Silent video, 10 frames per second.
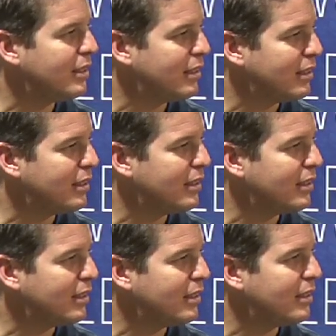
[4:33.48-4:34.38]

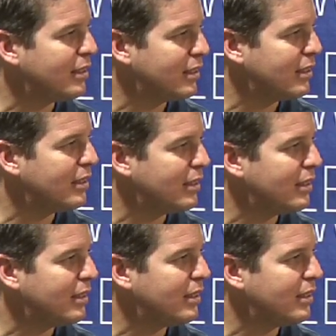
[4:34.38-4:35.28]

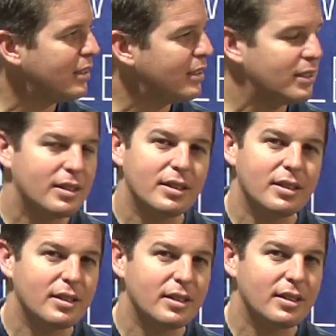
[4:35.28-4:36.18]

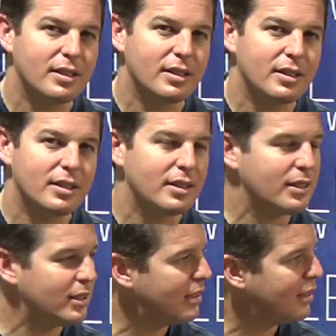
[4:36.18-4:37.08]

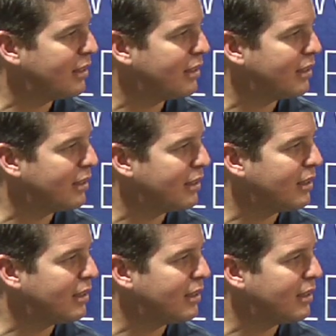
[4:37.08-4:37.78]
This person isn't speaking.